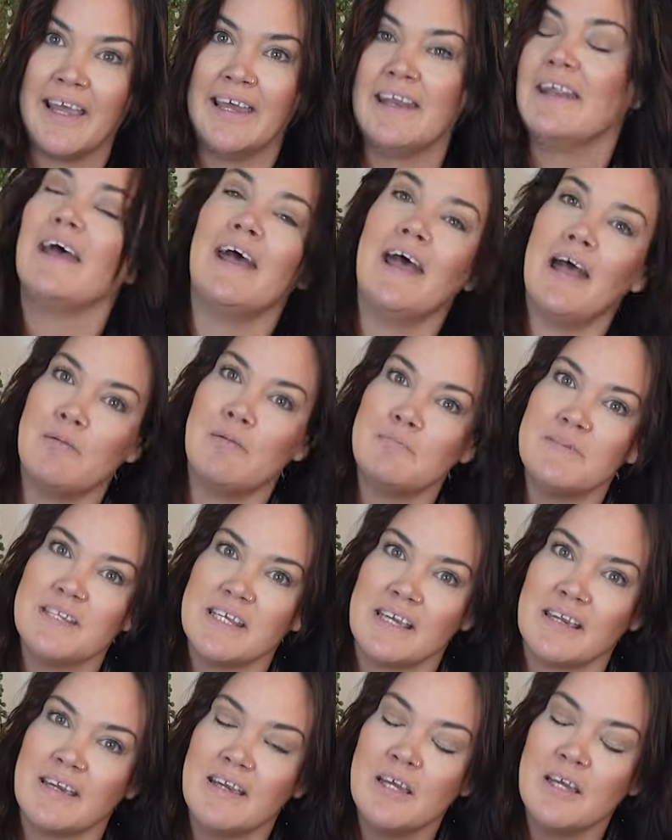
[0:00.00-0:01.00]
it
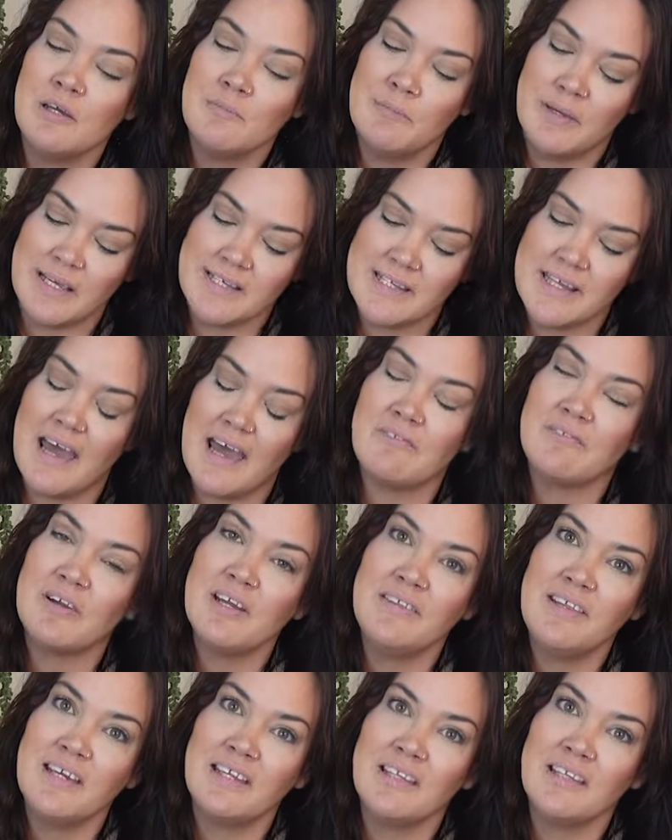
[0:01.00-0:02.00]
empty because
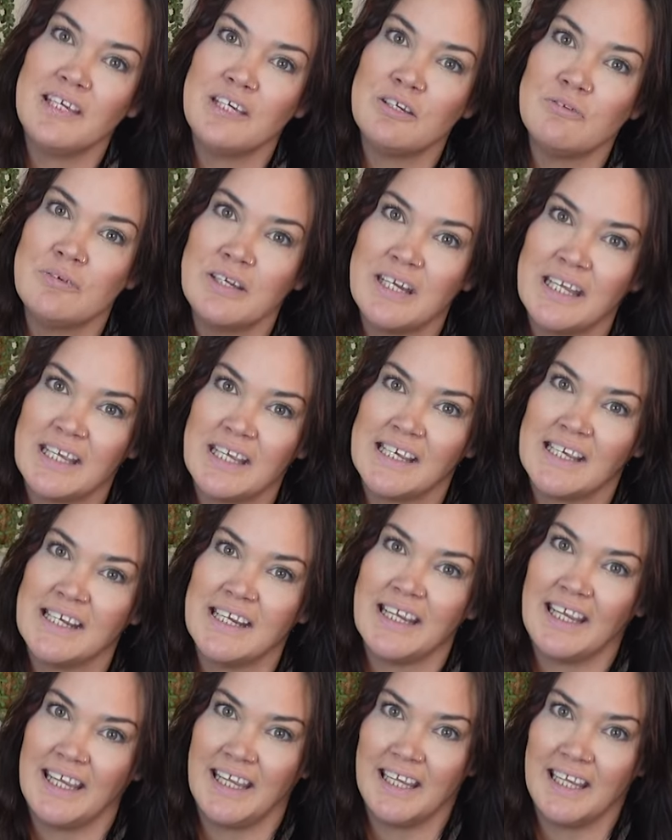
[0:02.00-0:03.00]
everything that you
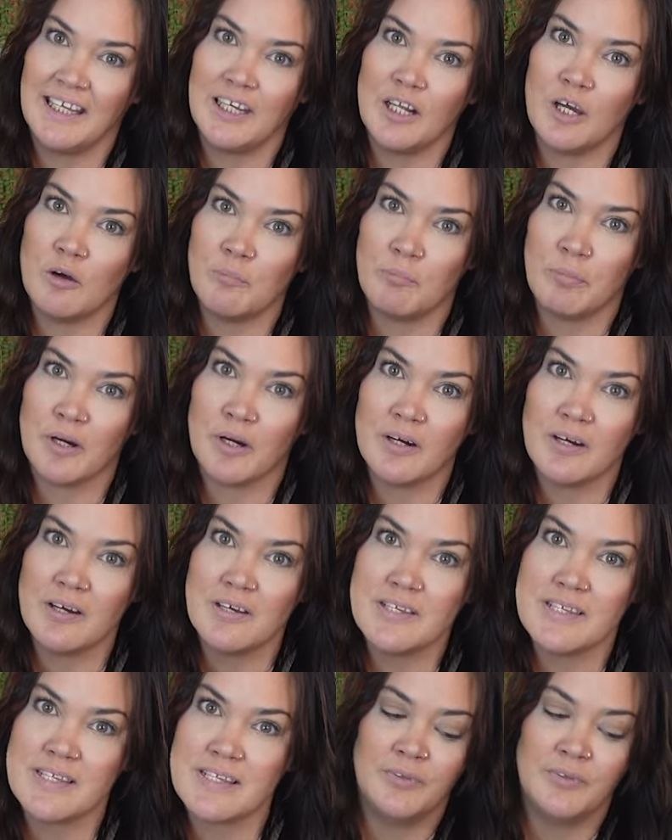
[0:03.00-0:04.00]
need in a
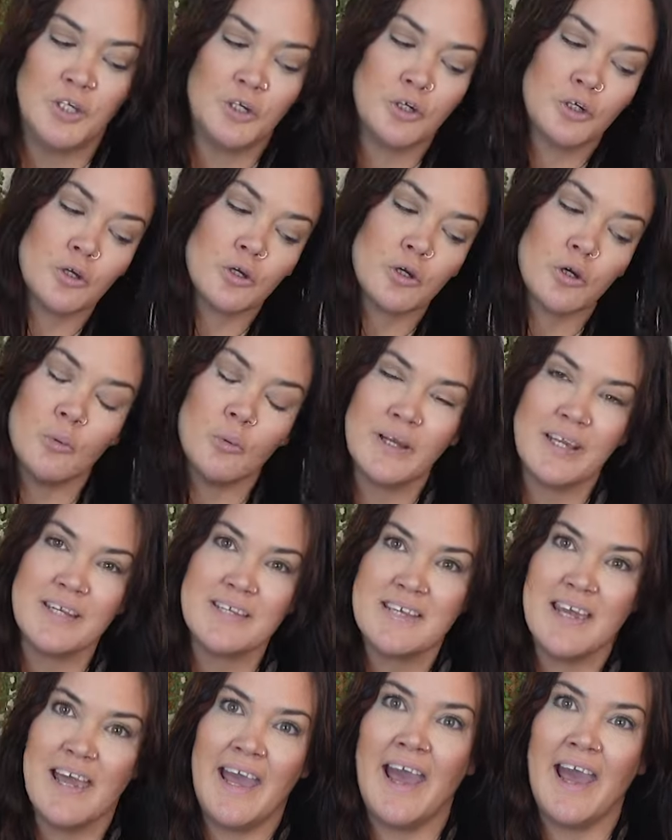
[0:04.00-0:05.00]
purse, you're going
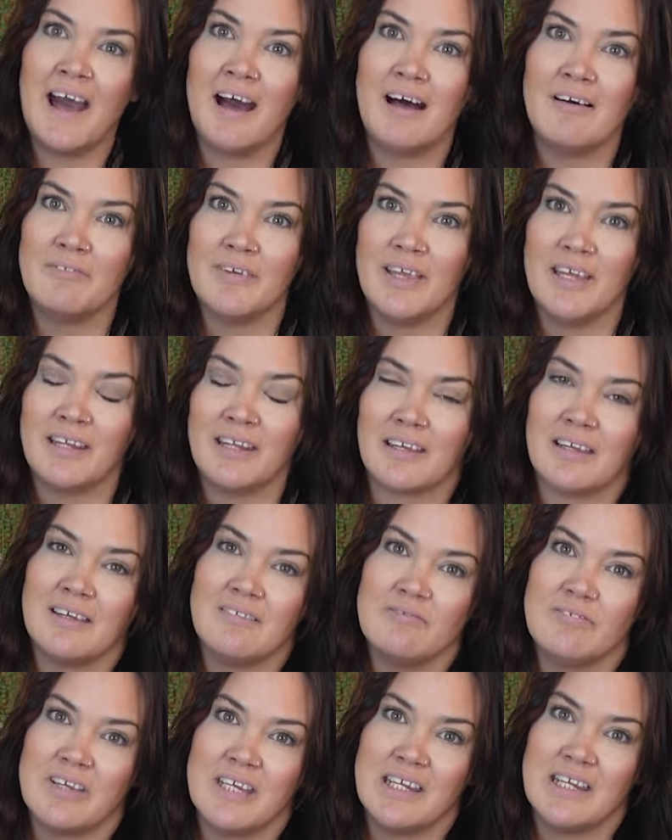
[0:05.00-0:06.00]
to have in a
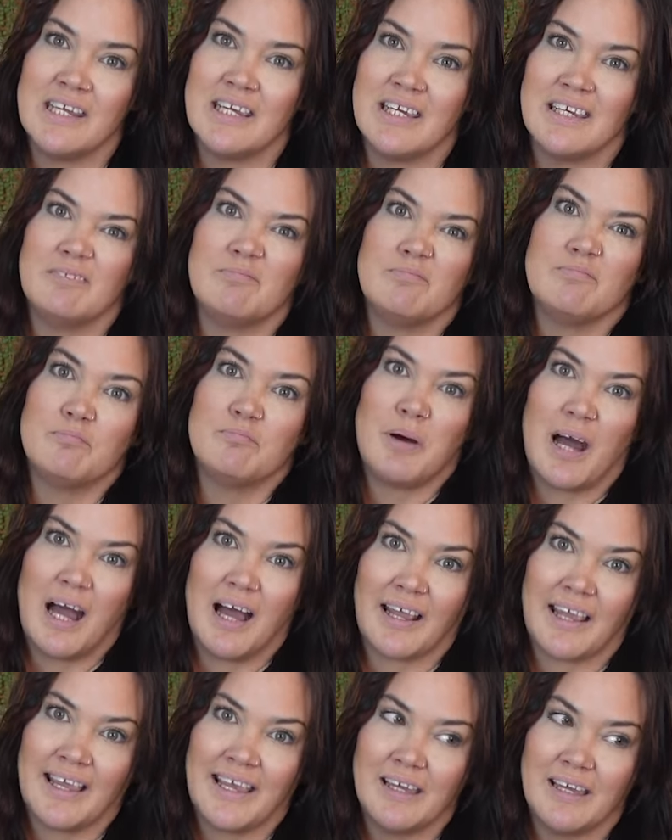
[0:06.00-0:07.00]
convenient
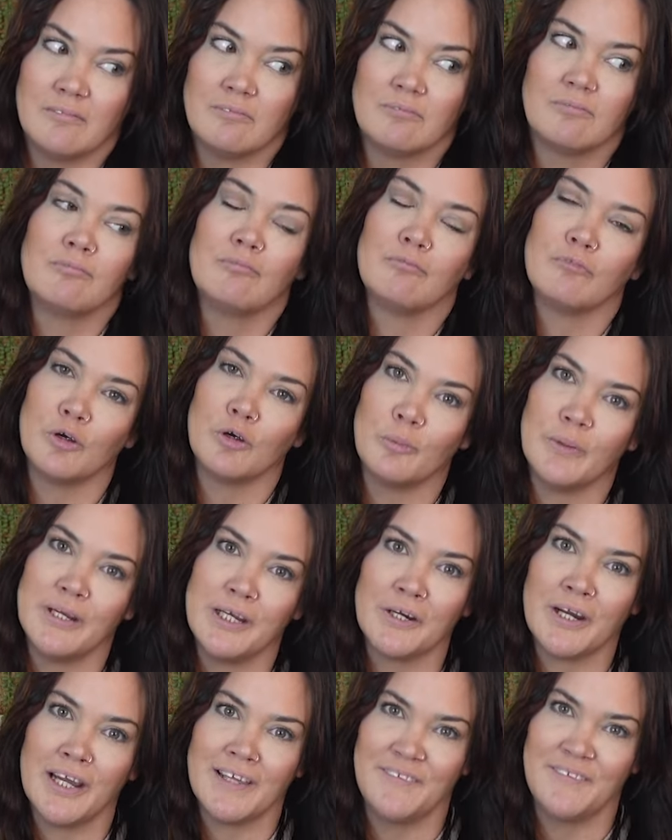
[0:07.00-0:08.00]
pocket for when
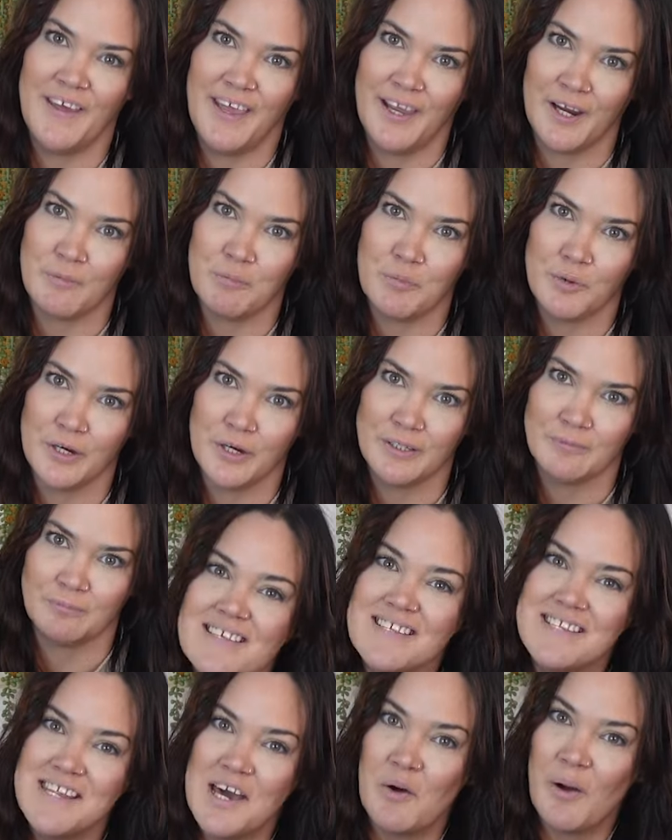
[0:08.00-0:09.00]
you're at the airport.
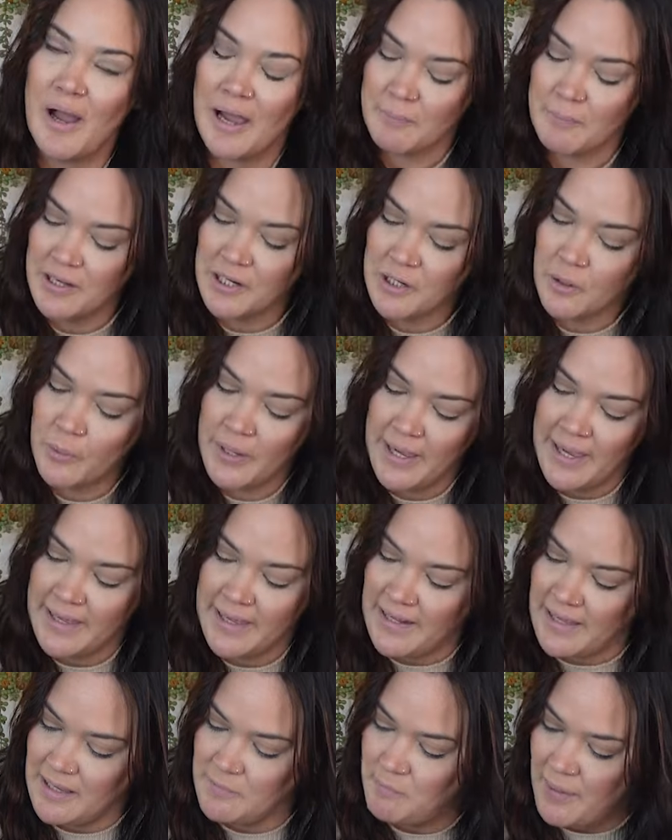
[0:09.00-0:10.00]
So I'm gonna go
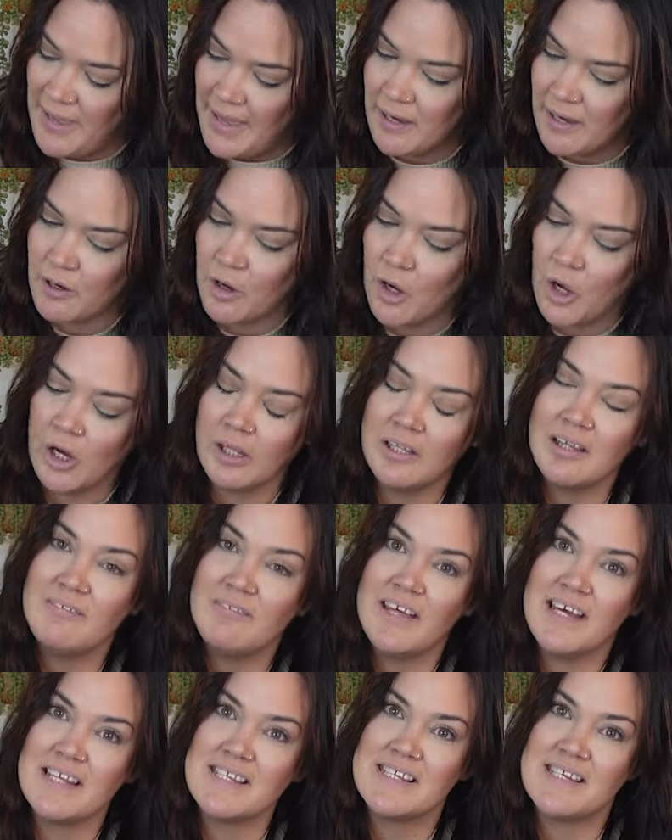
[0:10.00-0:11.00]
ahead and pack all of
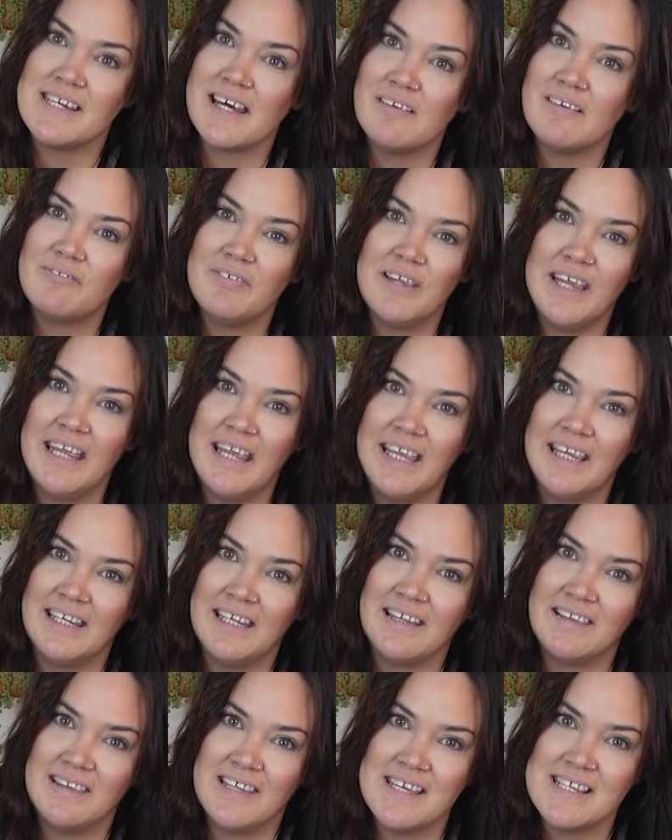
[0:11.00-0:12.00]
that stuff
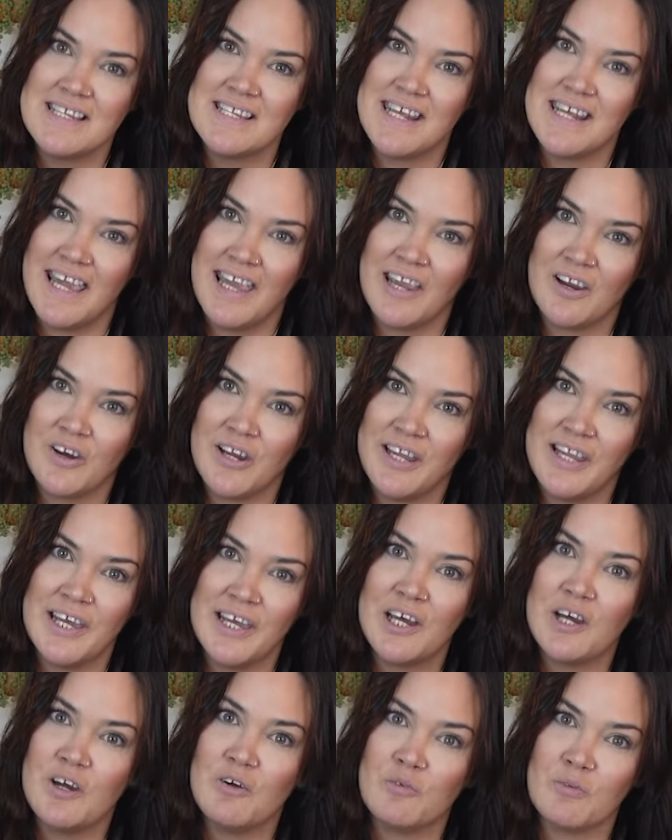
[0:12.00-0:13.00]
in this
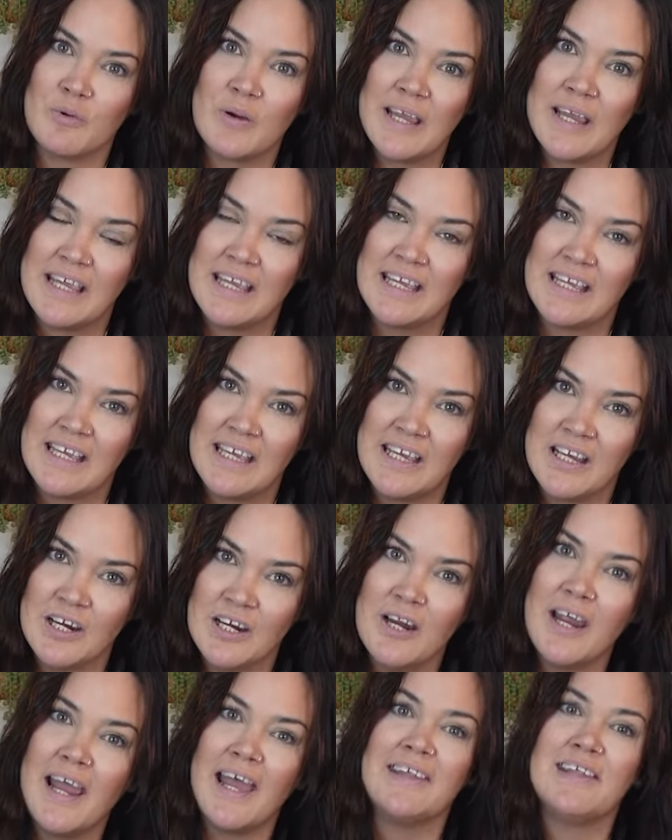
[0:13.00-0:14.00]
area right
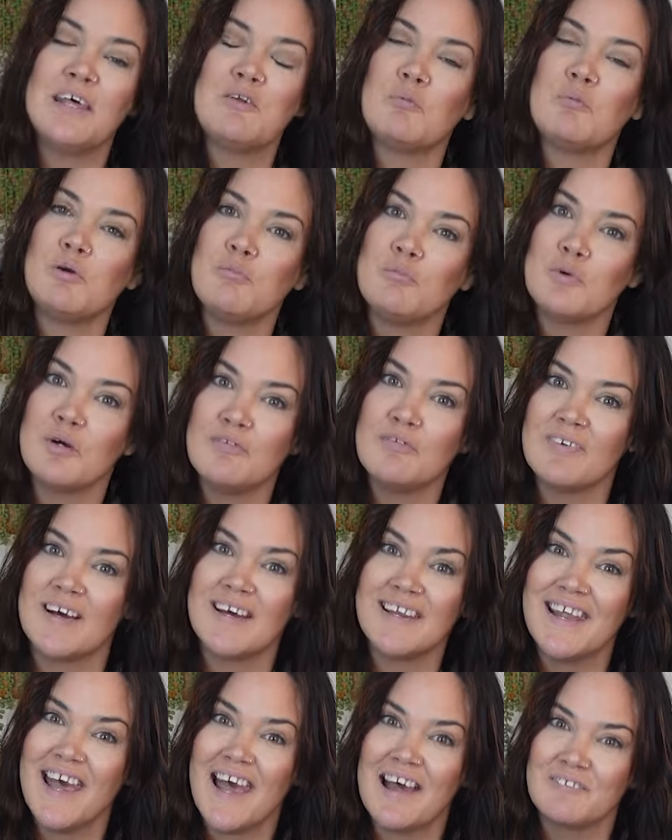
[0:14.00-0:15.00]
here, and then we'll move
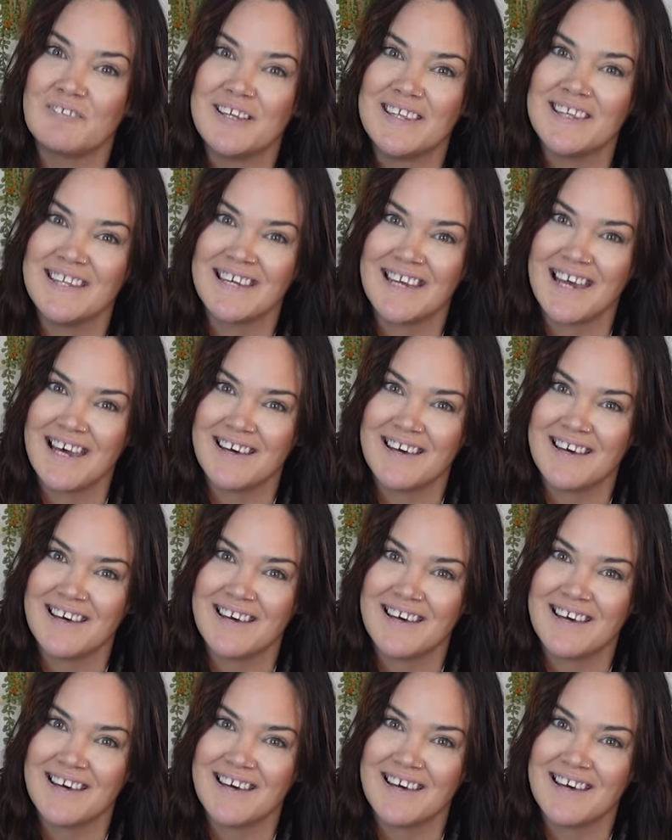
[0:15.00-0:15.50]
on to everything